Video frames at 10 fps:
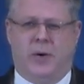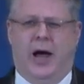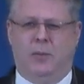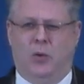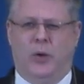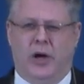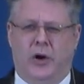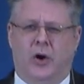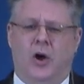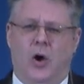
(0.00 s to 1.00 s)
Bible
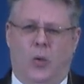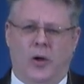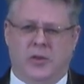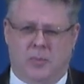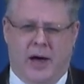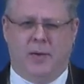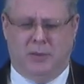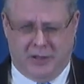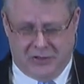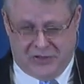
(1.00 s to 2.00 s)
reader what the
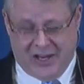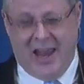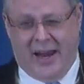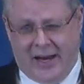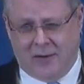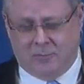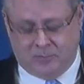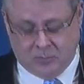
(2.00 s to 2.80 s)
Bible is saying.